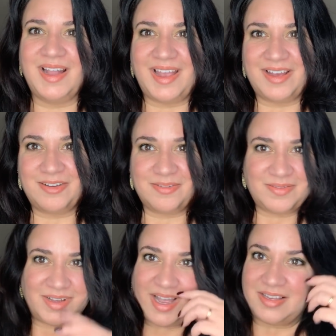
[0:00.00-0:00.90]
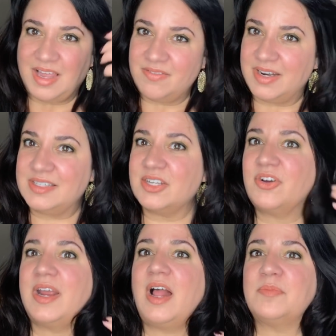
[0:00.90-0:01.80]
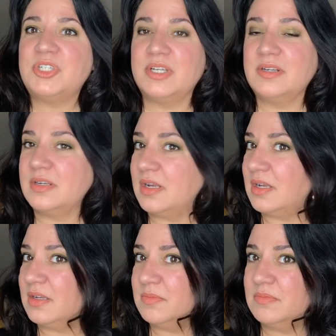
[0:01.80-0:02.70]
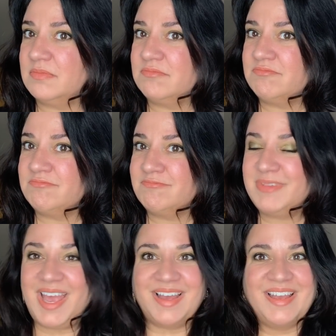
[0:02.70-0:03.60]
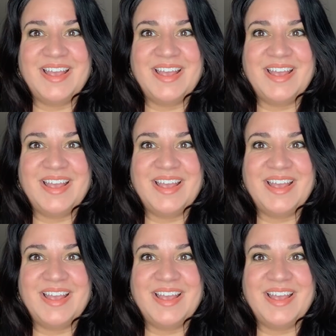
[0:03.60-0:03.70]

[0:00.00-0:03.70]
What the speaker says: I love it. It's a great option. Yeah.